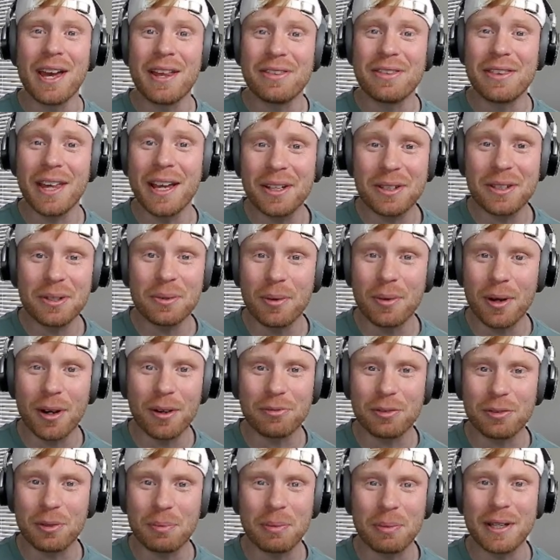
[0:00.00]
Thank you all
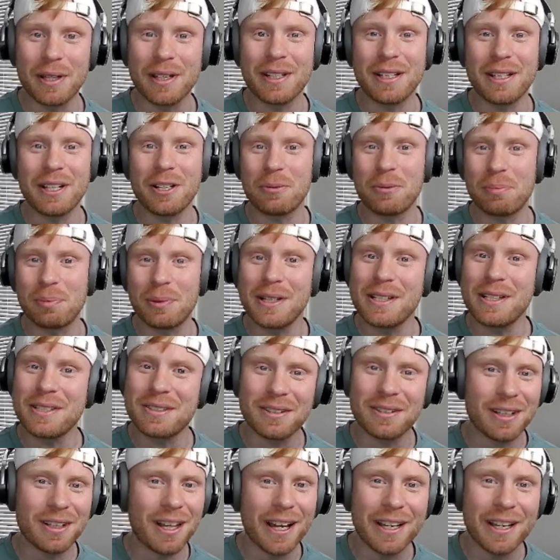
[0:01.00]
for being here.
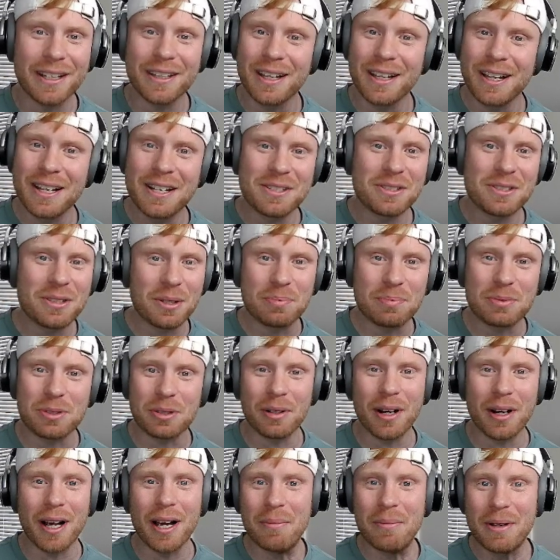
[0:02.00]
Please like,
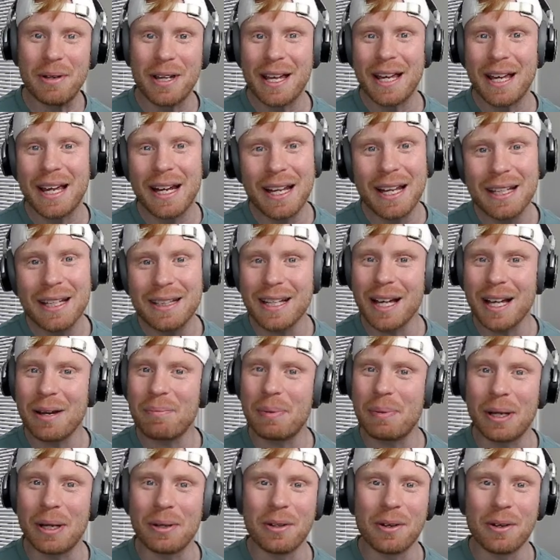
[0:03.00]
subscribe, and hit that
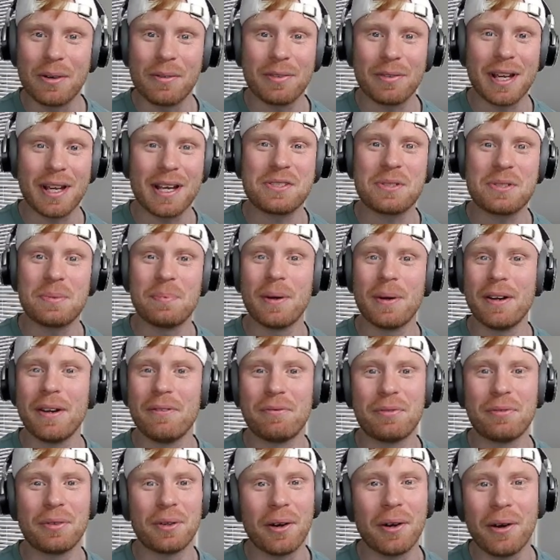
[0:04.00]
bell notification button
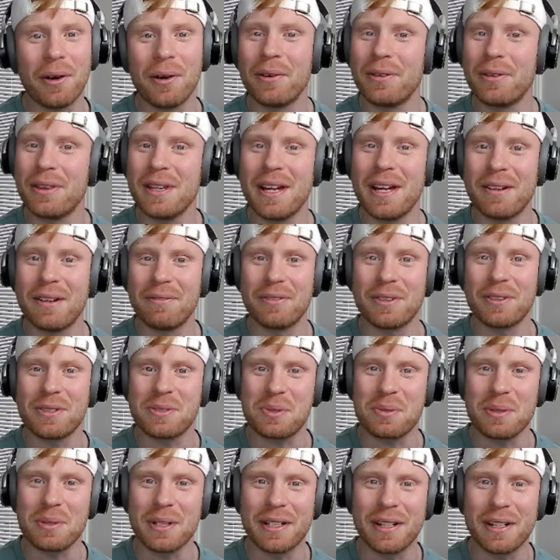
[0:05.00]
for all the NFL
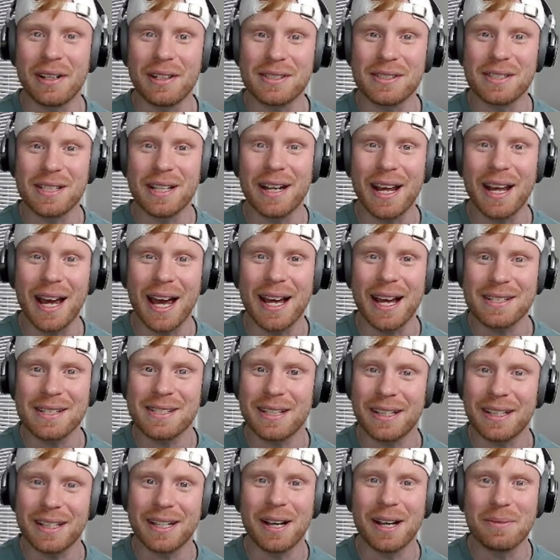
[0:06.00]
Street content as
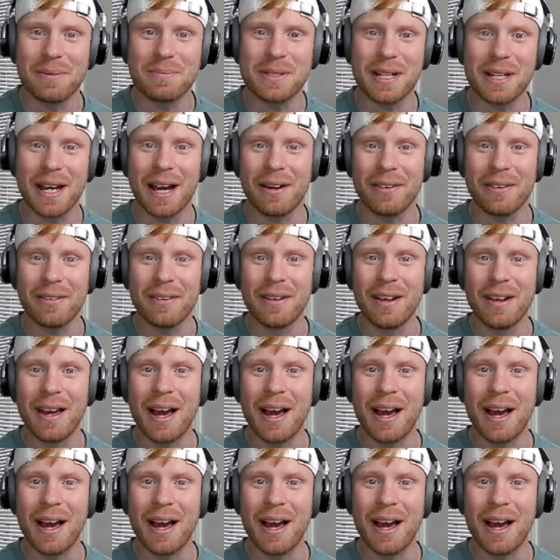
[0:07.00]
it comes out.